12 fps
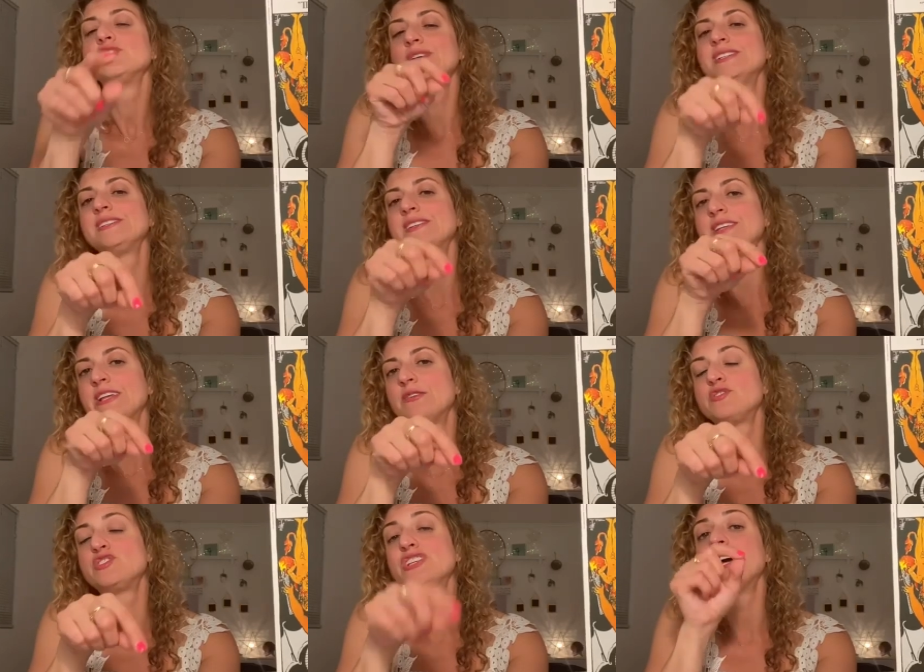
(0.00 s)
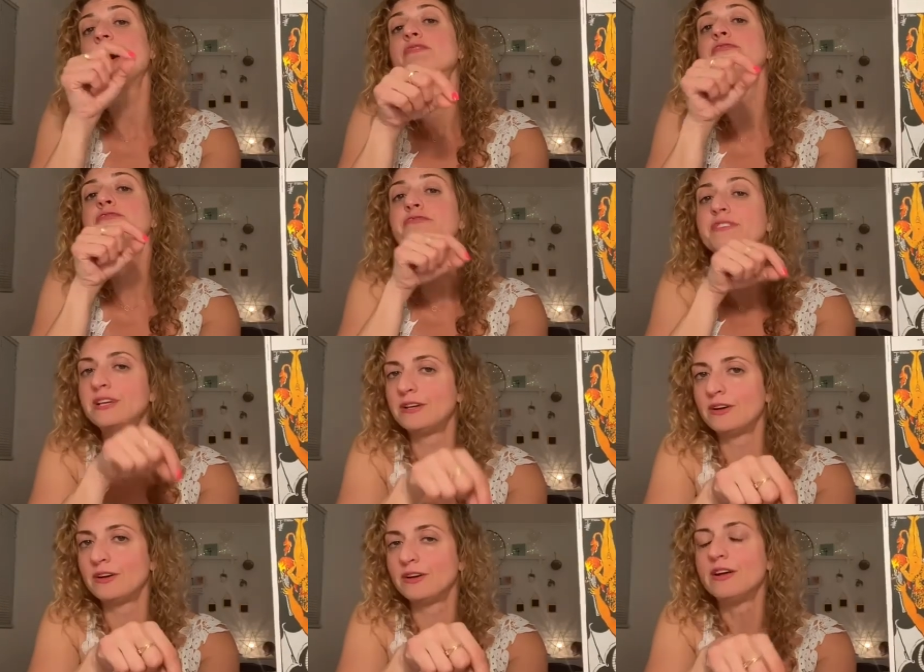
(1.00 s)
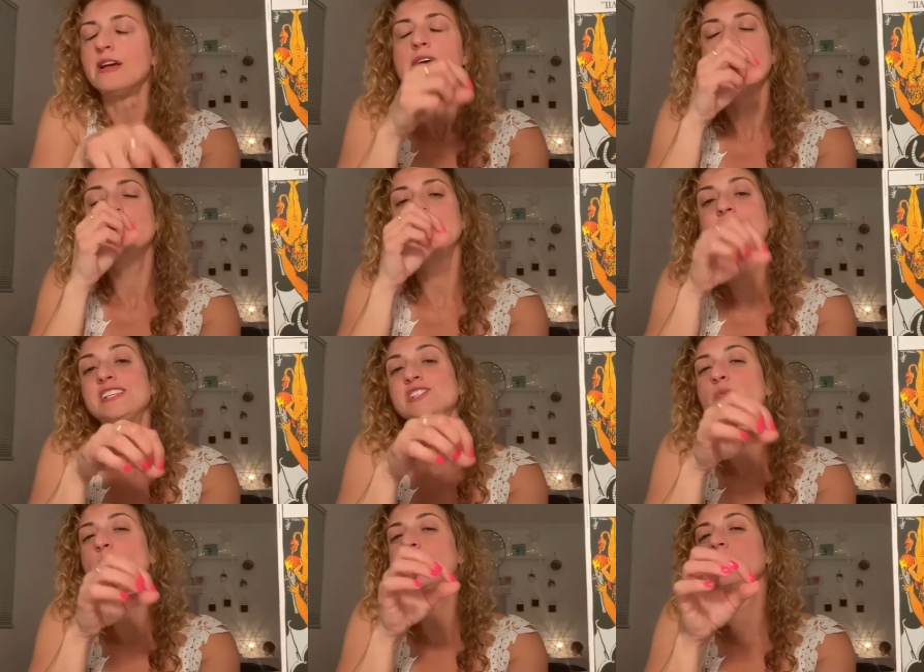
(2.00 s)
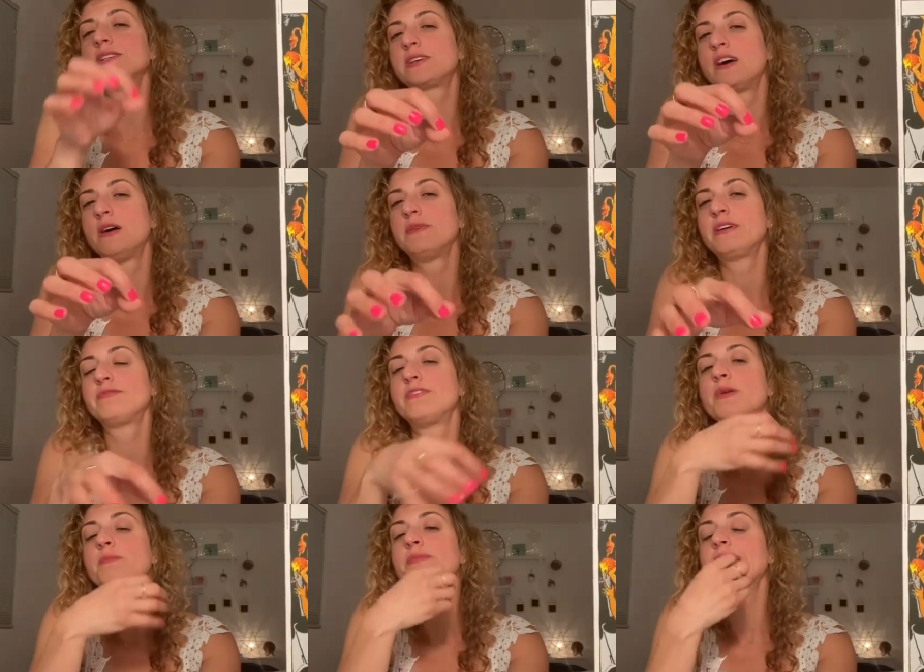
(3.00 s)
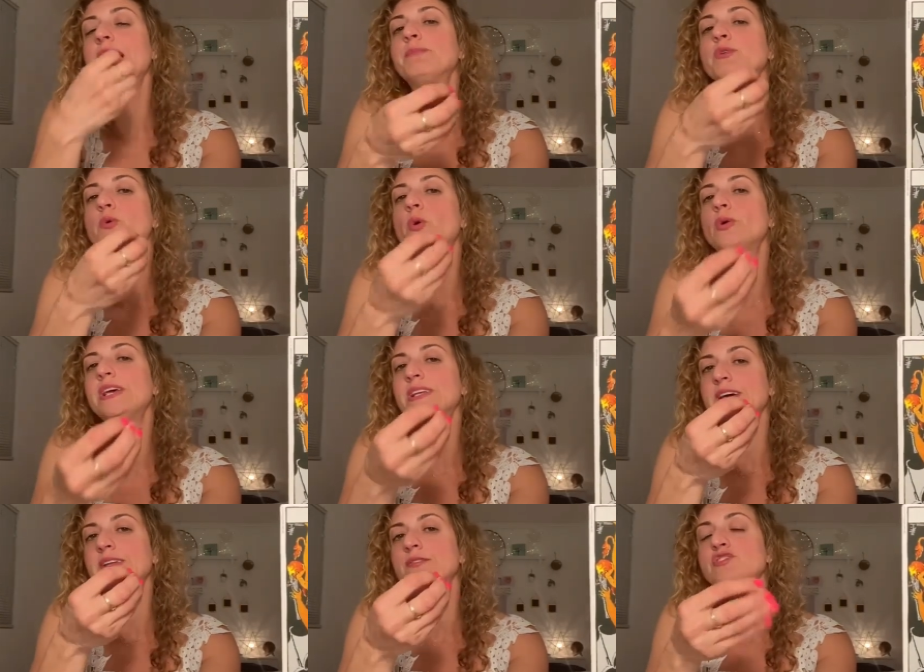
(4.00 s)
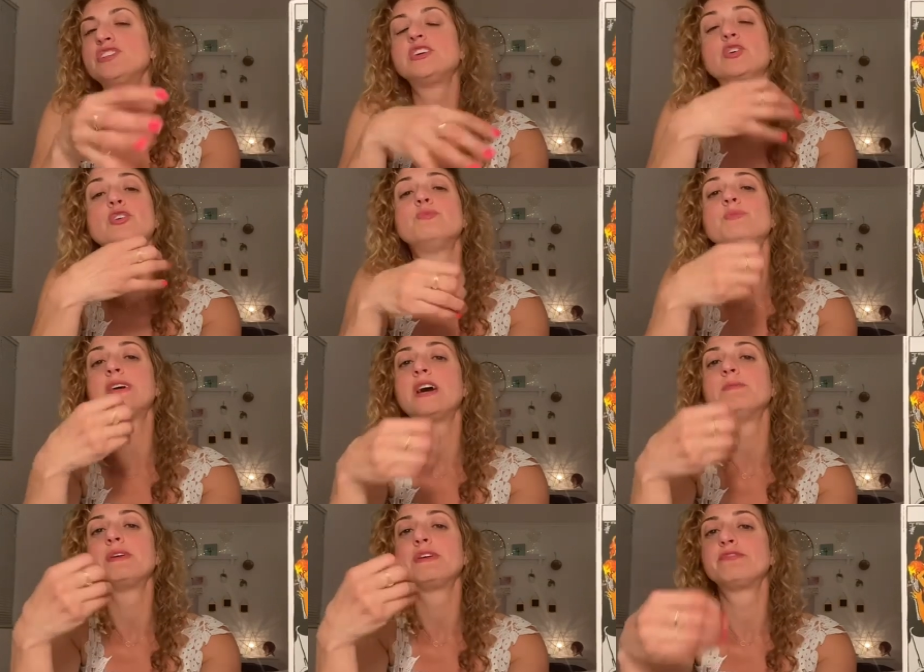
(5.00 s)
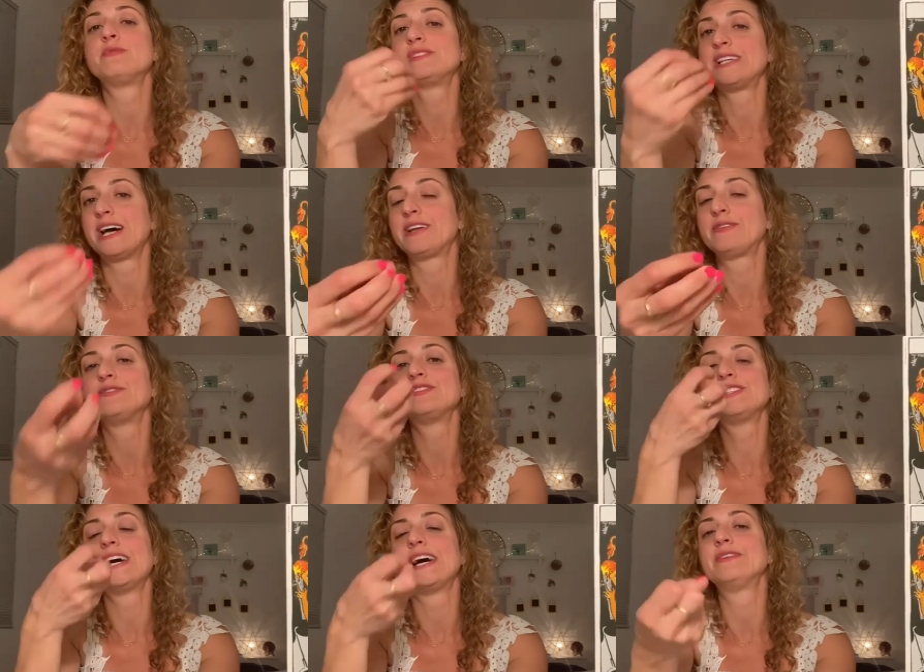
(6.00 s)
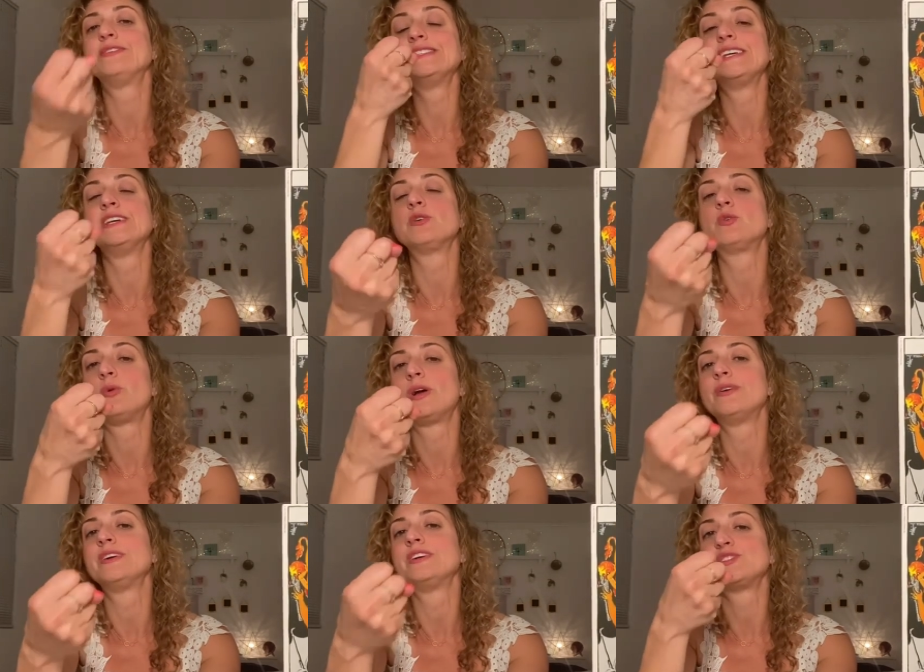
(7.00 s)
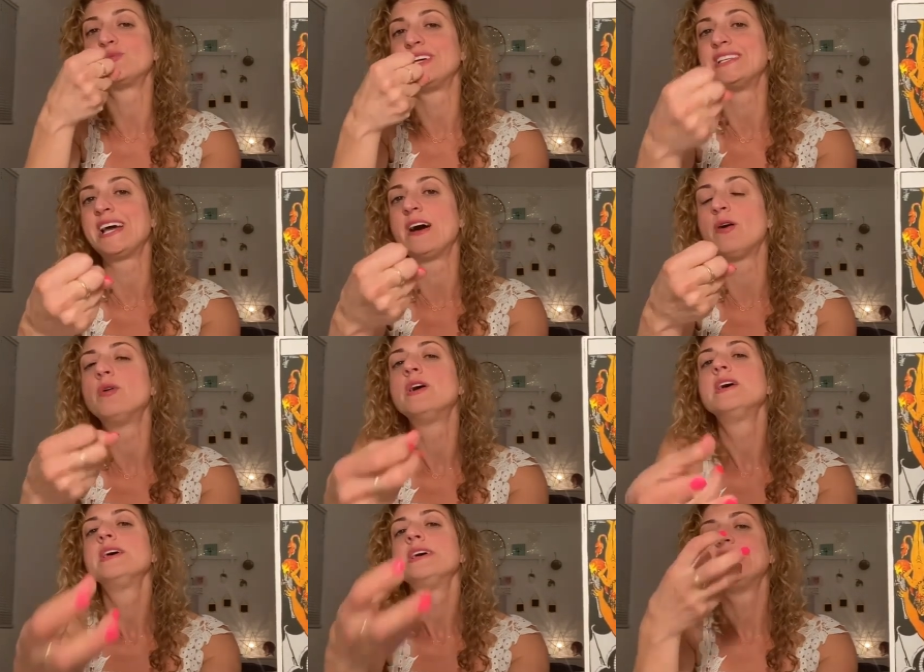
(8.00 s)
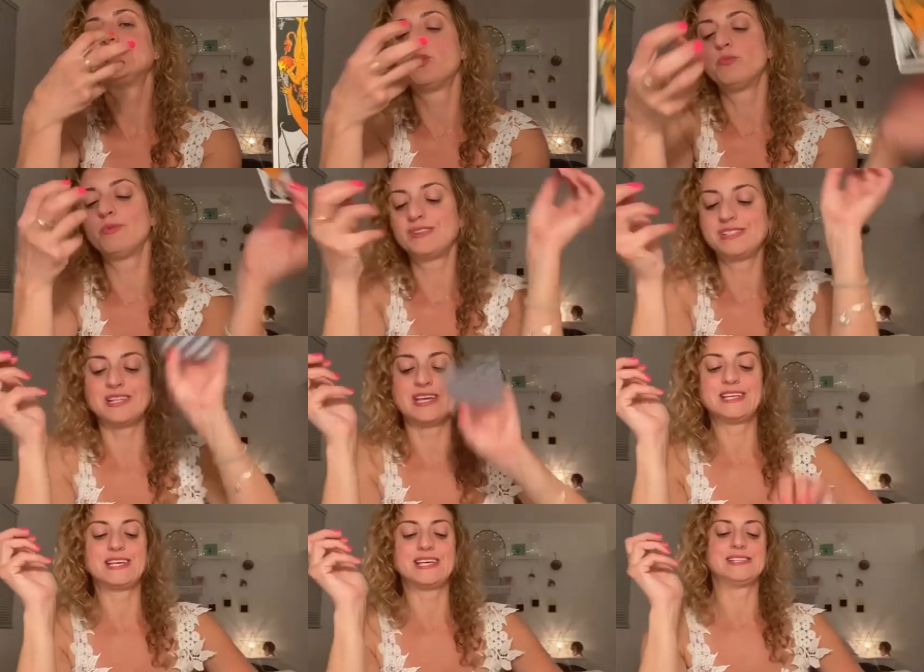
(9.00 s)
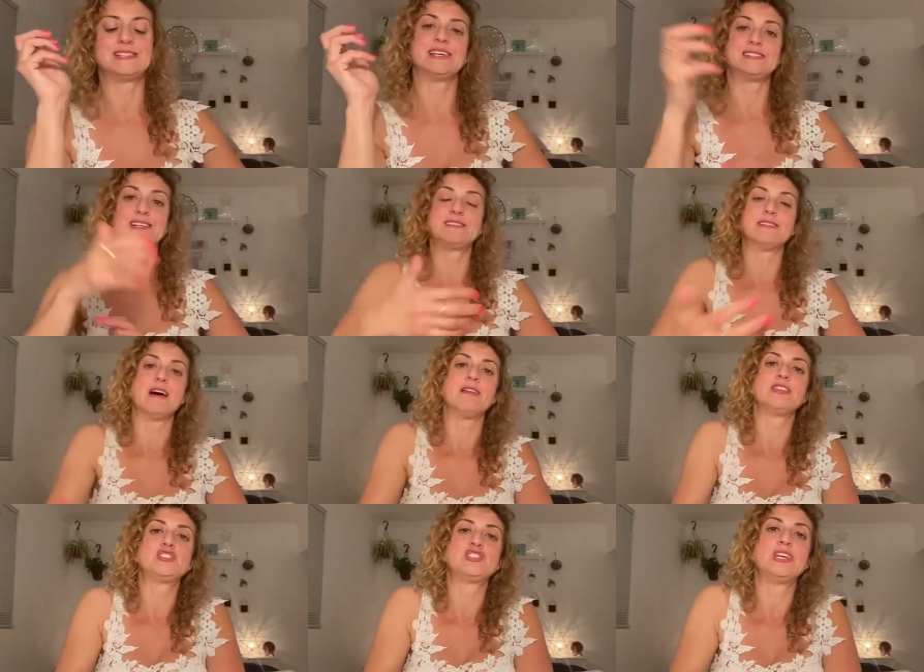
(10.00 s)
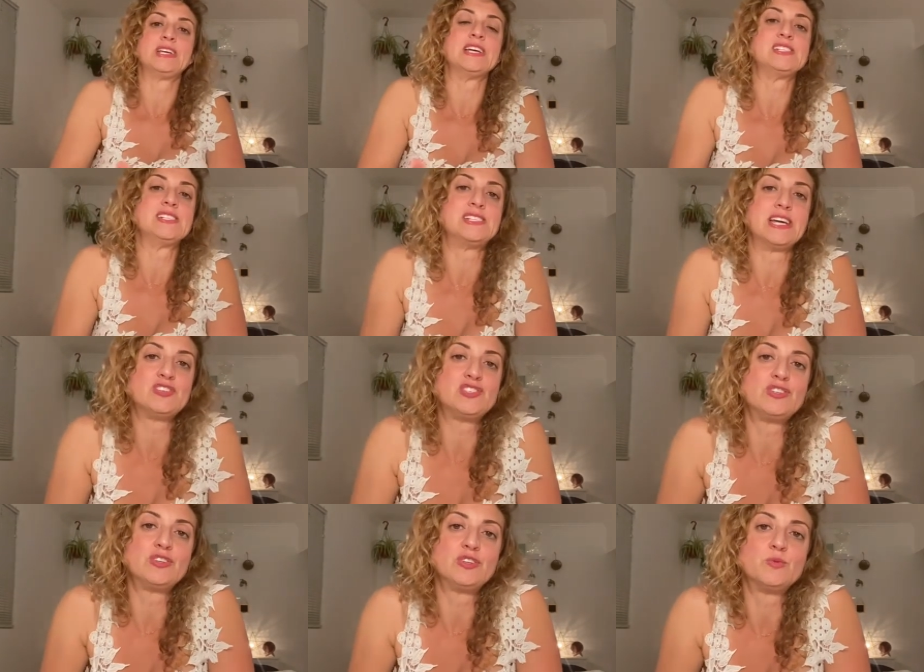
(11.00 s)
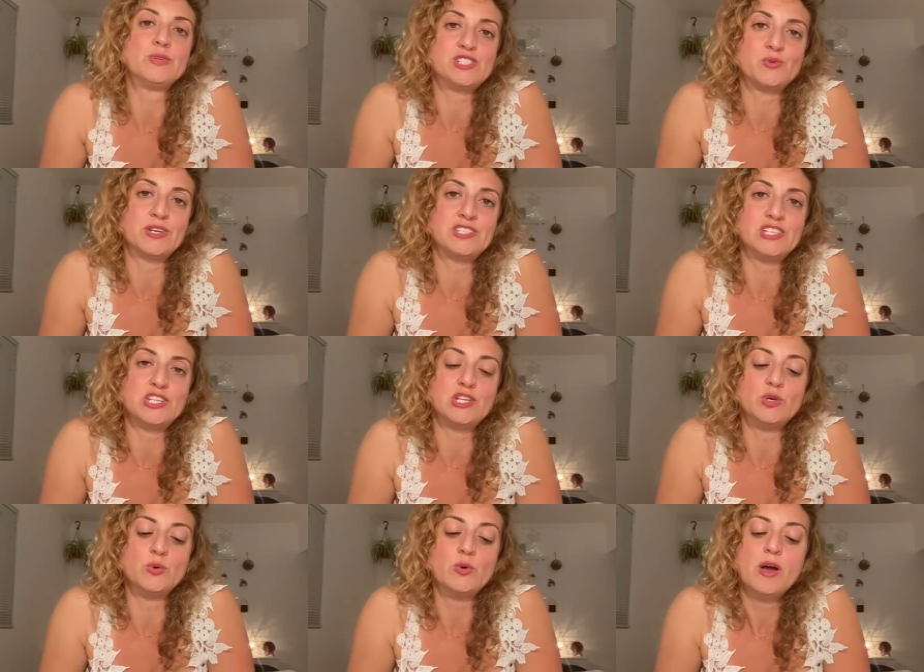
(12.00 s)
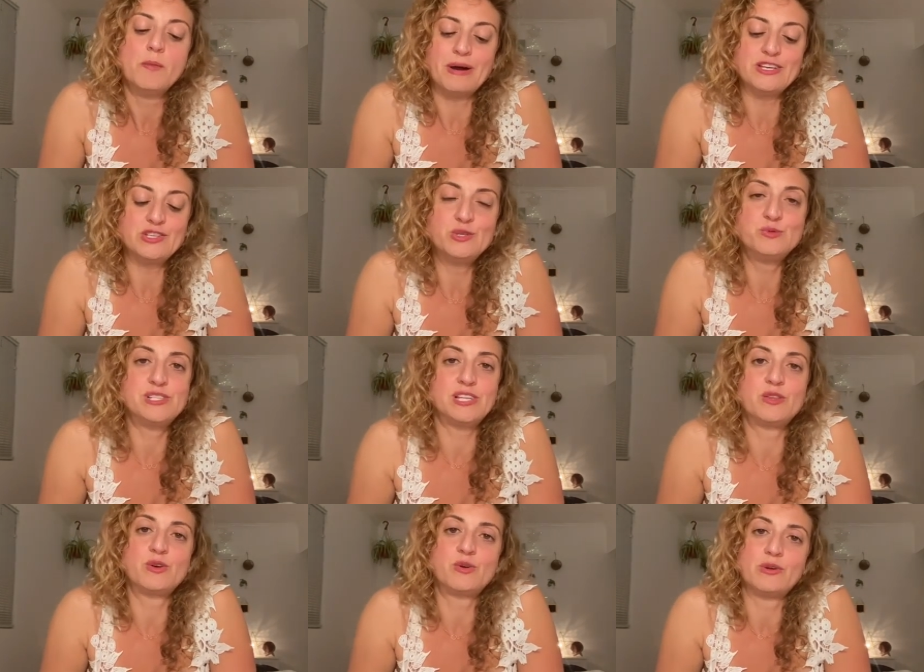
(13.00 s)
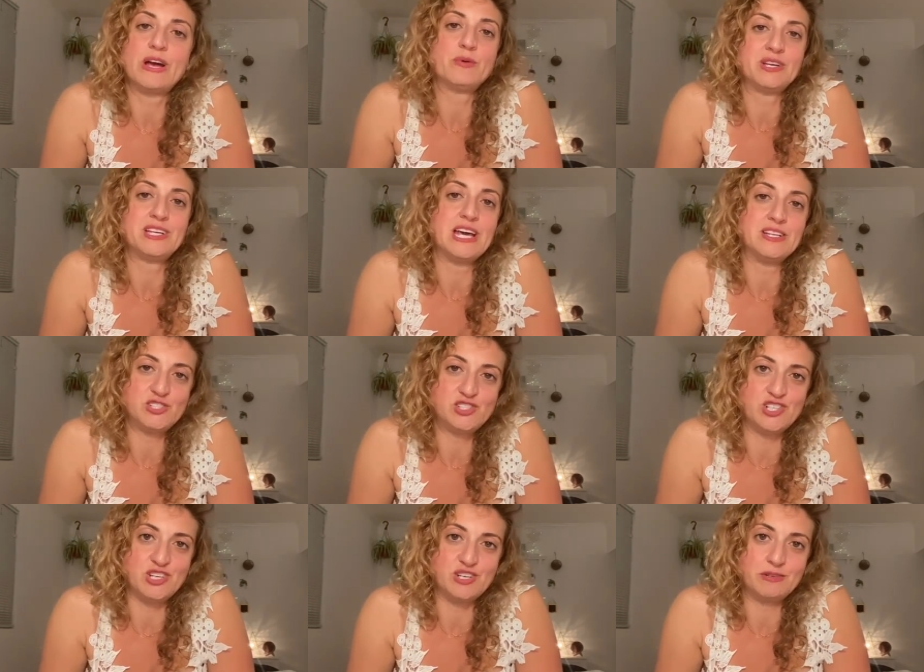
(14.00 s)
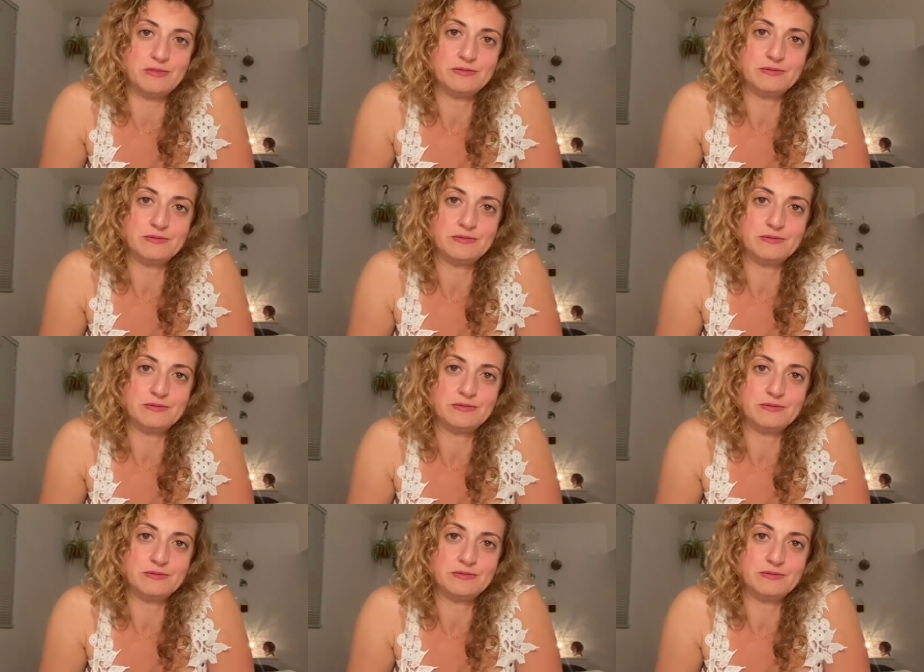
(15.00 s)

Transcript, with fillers: this is an energy of fear, and that's where it's coming from. Capricornian energy could be coming from Saturn. Saturn is in Aquarius right now. It's almost like it's, it's acknowledging it's intentionally restricting you by using the crowd against you.